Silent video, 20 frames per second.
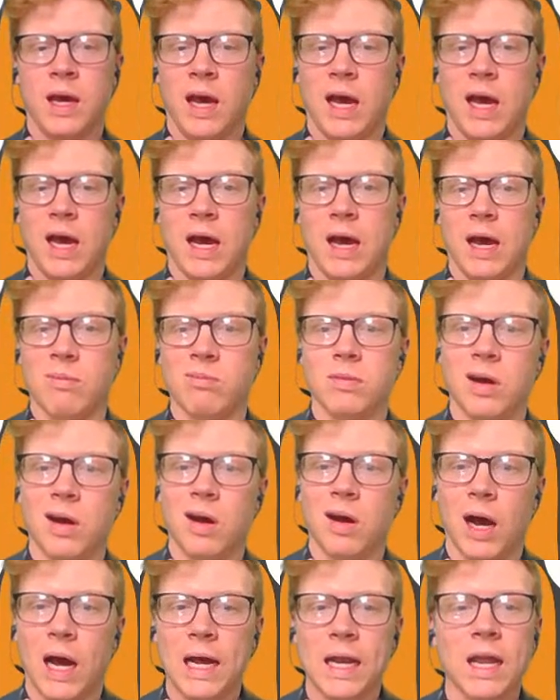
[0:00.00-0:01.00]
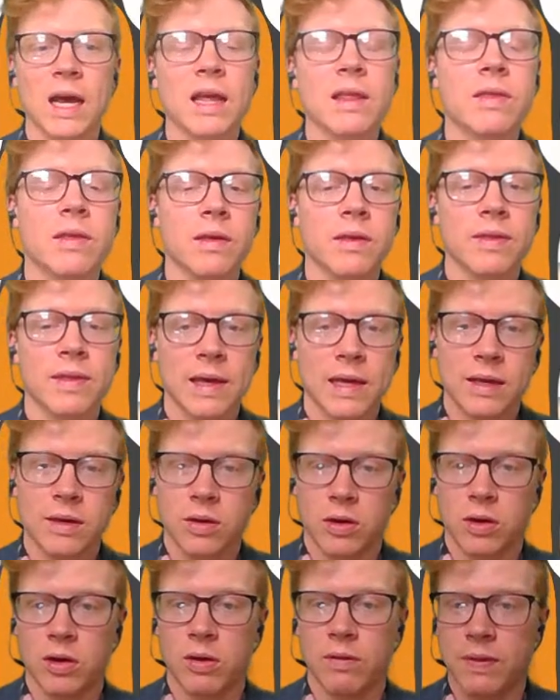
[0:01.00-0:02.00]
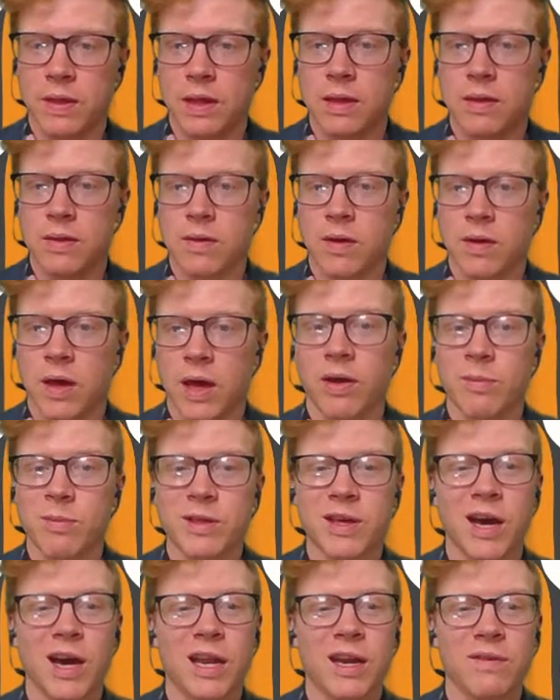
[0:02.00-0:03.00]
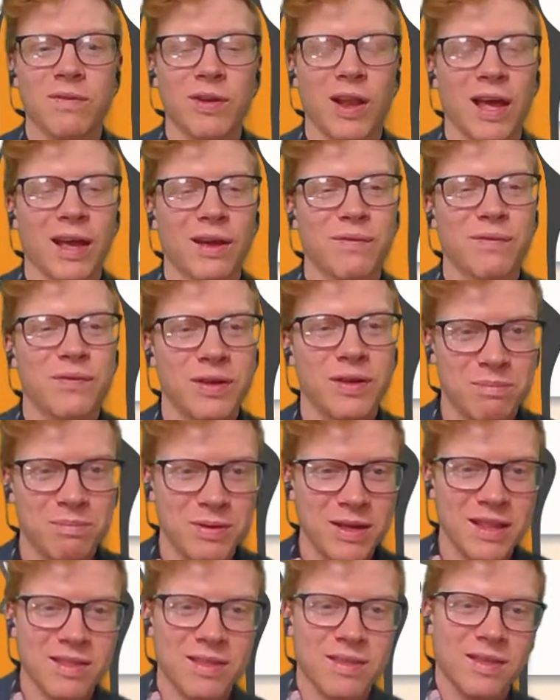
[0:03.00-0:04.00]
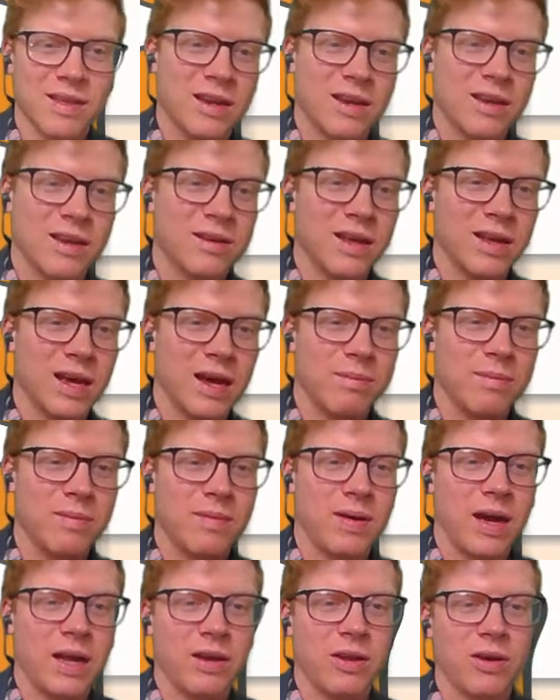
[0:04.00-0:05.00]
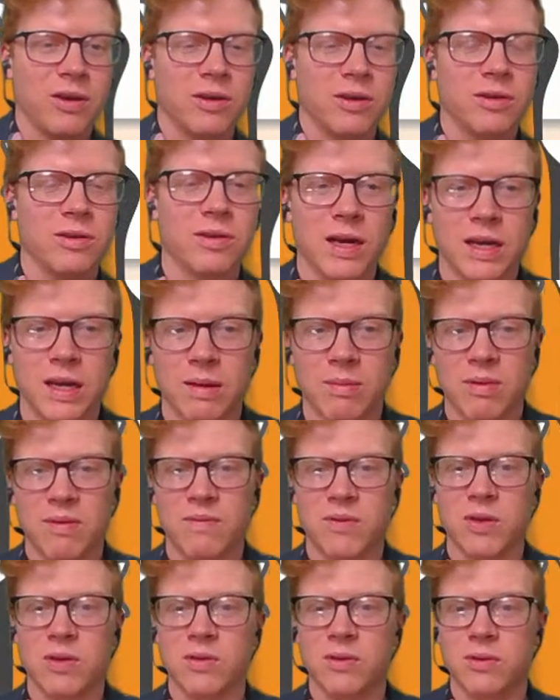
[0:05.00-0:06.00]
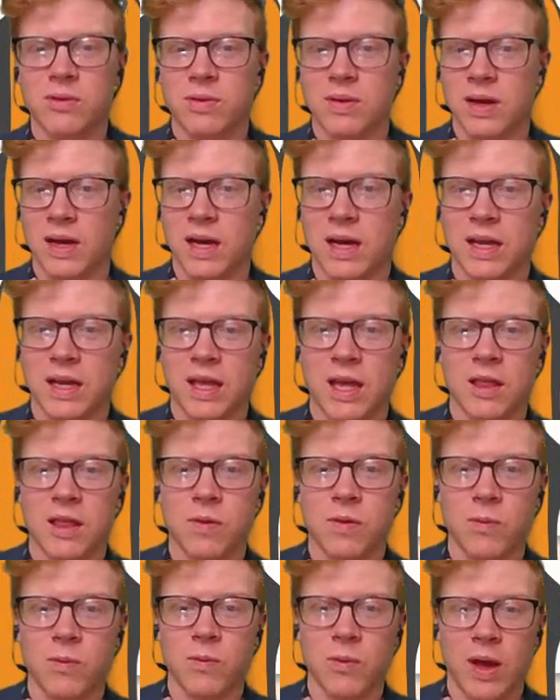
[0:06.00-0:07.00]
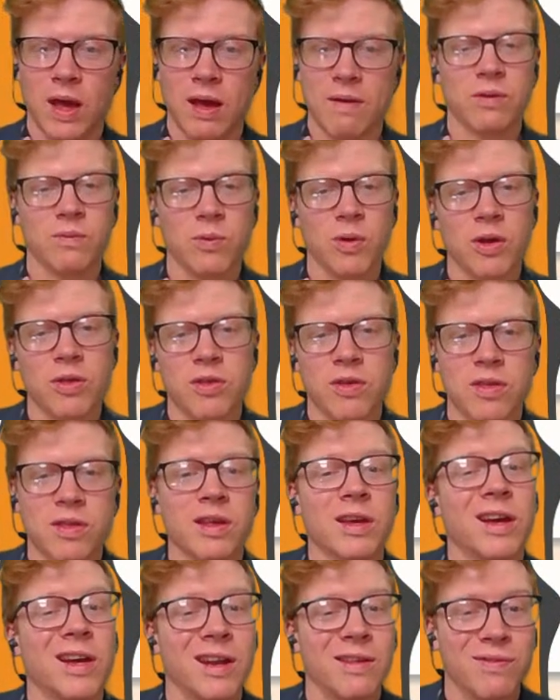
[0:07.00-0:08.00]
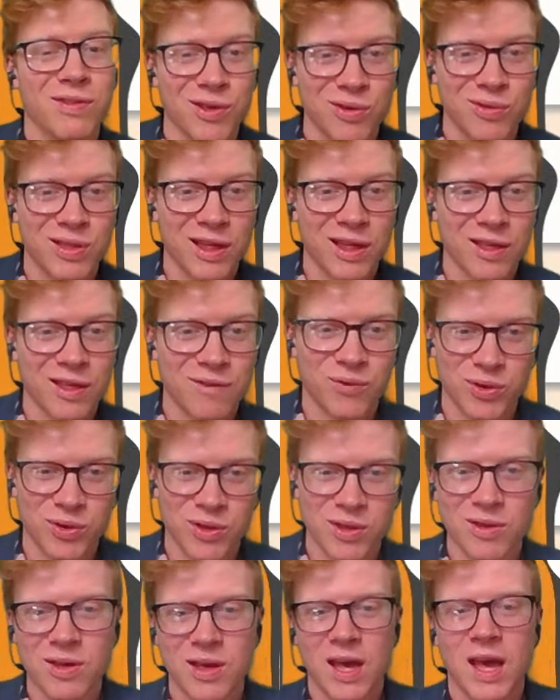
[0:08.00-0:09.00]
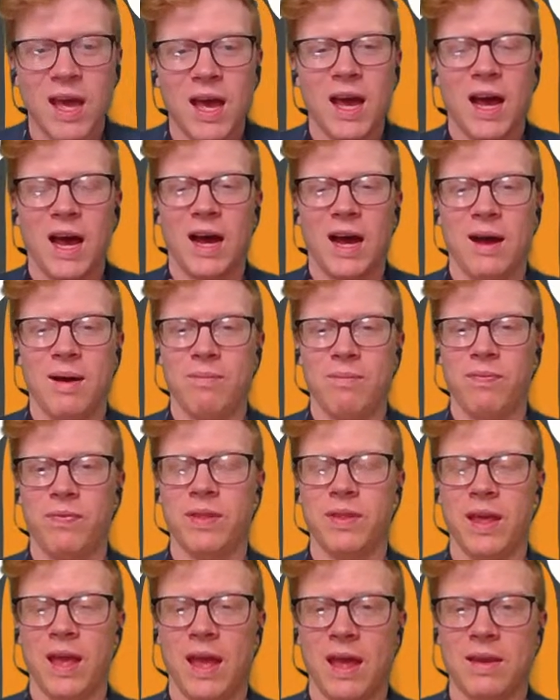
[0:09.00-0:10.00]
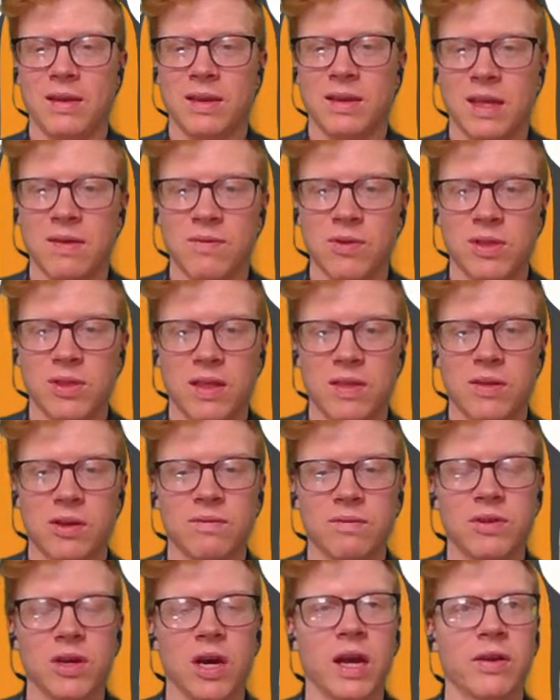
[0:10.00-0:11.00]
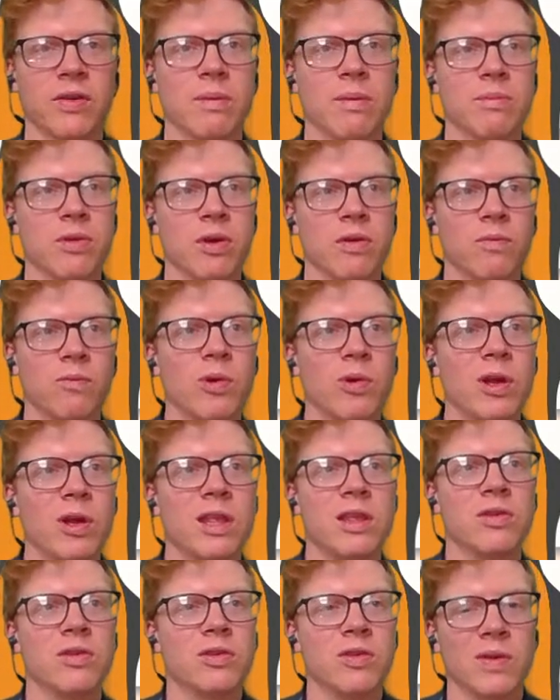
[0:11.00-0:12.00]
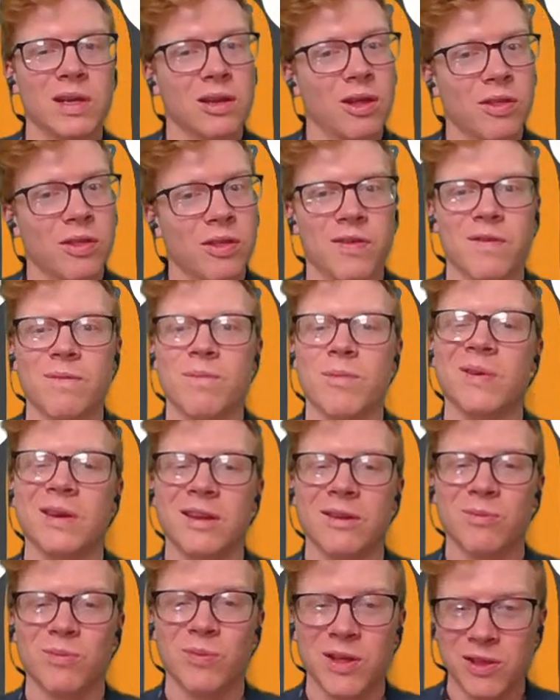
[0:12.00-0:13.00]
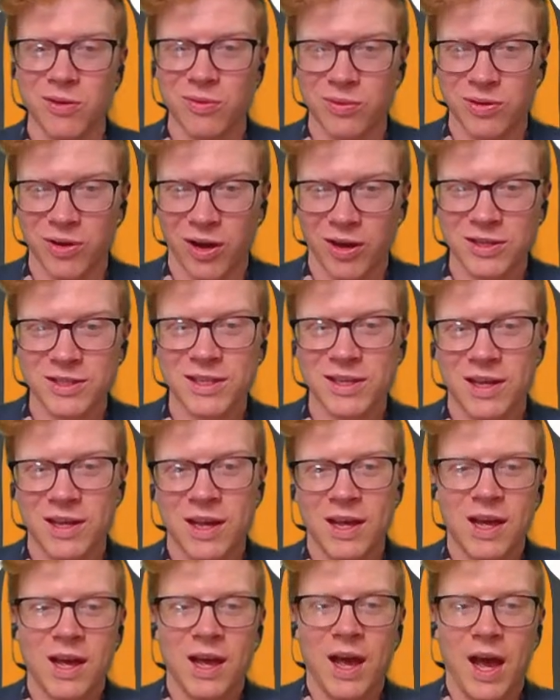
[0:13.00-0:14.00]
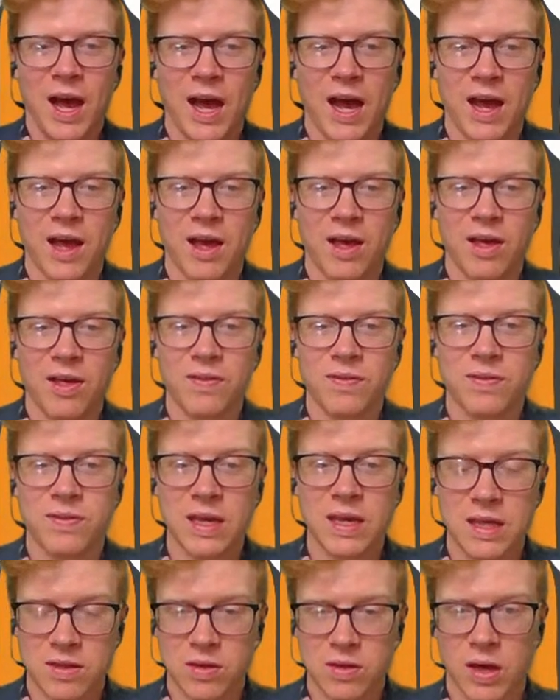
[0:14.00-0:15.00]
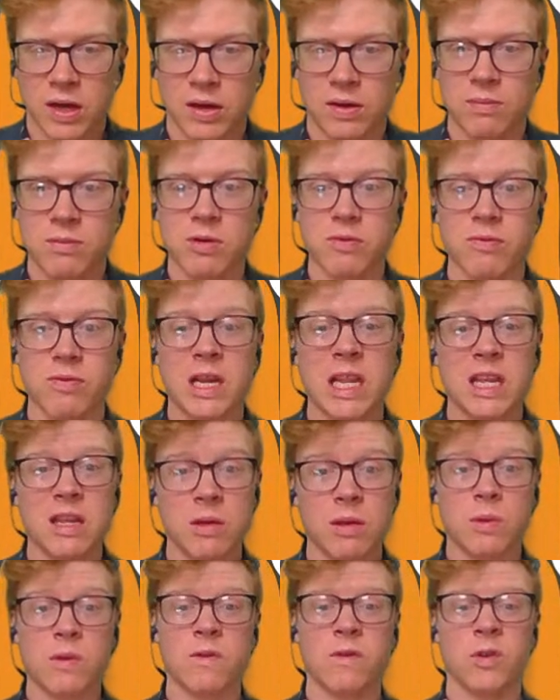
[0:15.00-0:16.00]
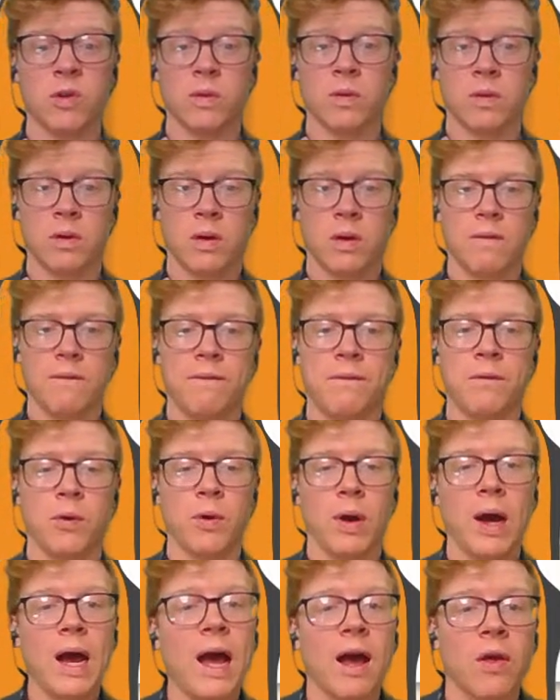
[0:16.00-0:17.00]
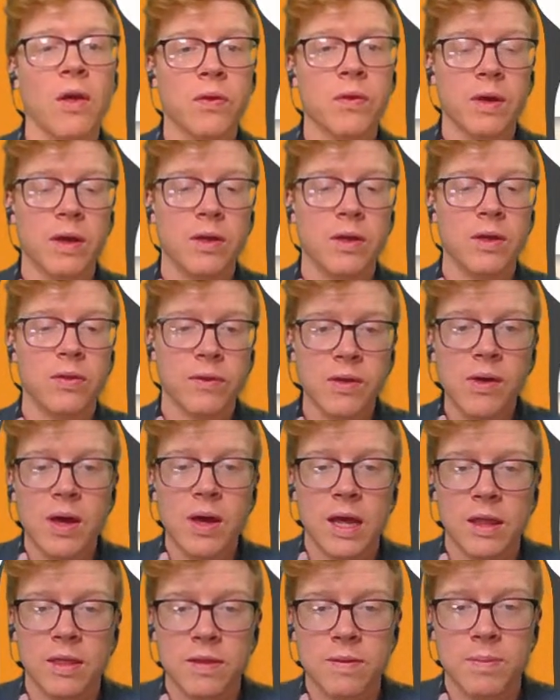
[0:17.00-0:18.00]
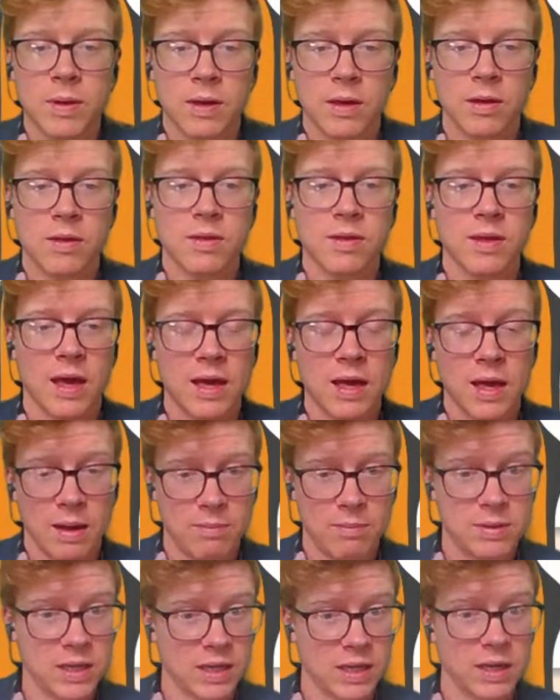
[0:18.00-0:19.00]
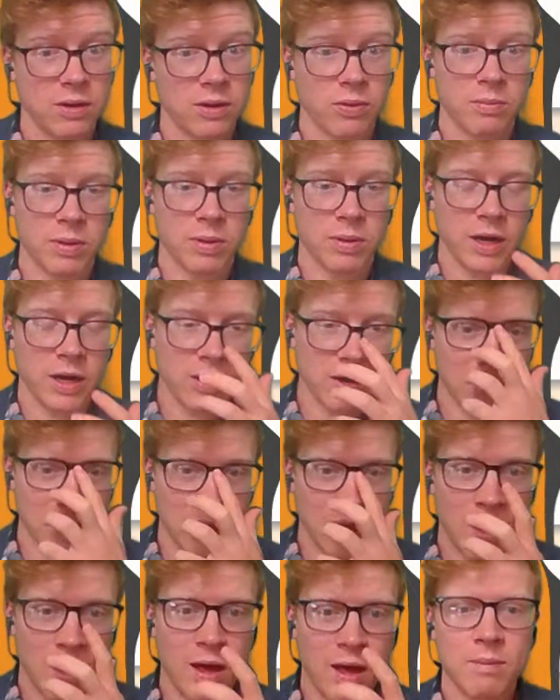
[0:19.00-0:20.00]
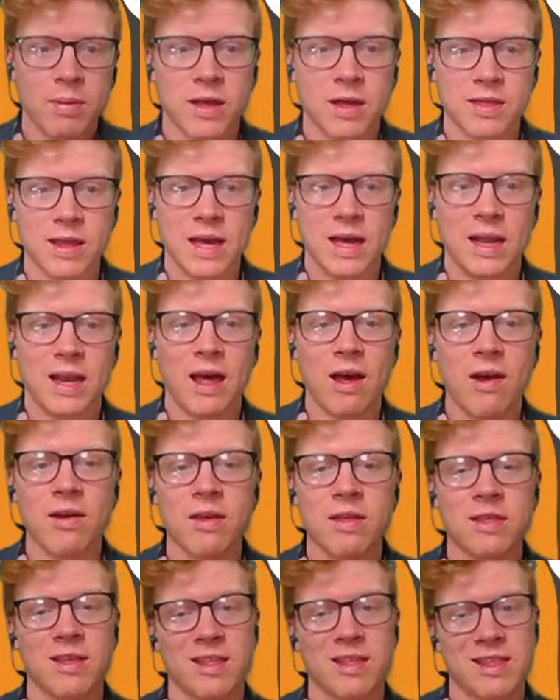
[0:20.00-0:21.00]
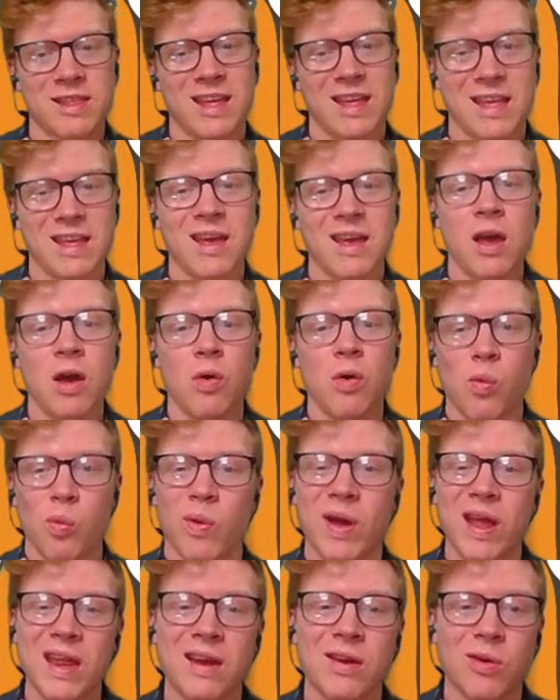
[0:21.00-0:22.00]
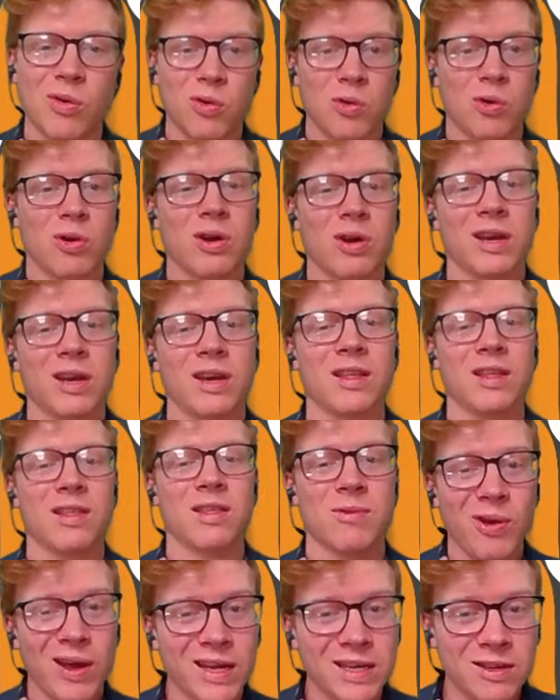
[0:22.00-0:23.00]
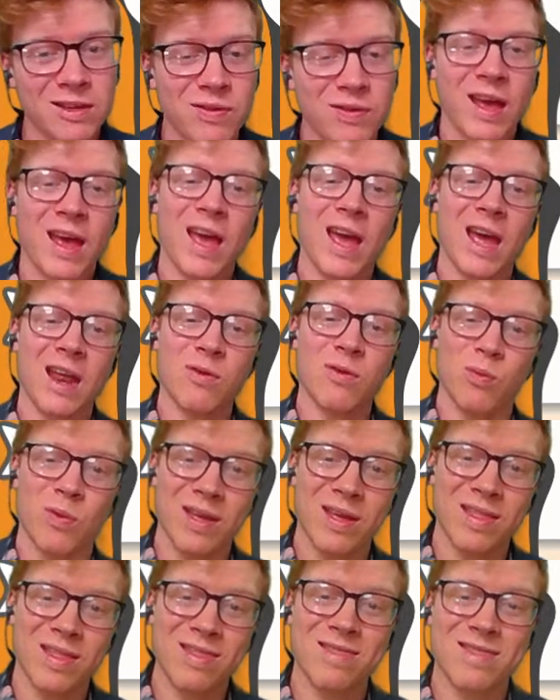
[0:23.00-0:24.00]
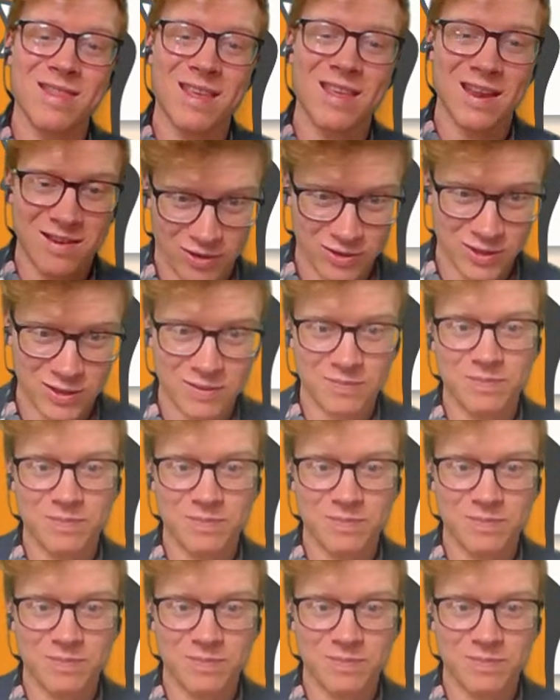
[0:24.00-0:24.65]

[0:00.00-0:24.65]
I like to think of these diagrams kind of like Fitbits, and I know a number of you kids will have sort of watches that kind of do this for you and give you these sort of diagrams of when you're doing lots of movement and when you're not. These diagrams are really useful for us in science, because they, in particular in biology, because they allow us to see when organisms are active and when they're not.